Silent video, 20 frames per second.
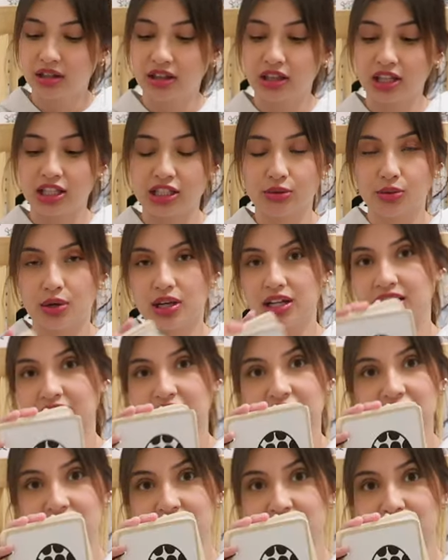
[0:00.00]
This one
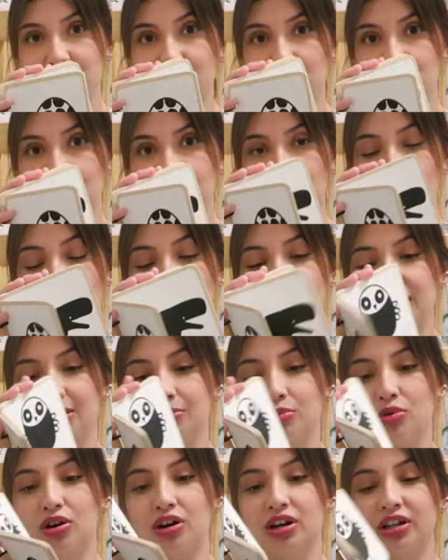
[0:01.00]
he doesn't reach for
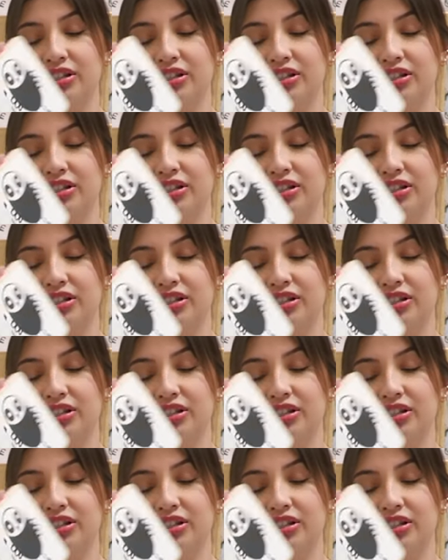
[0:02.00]
anymore.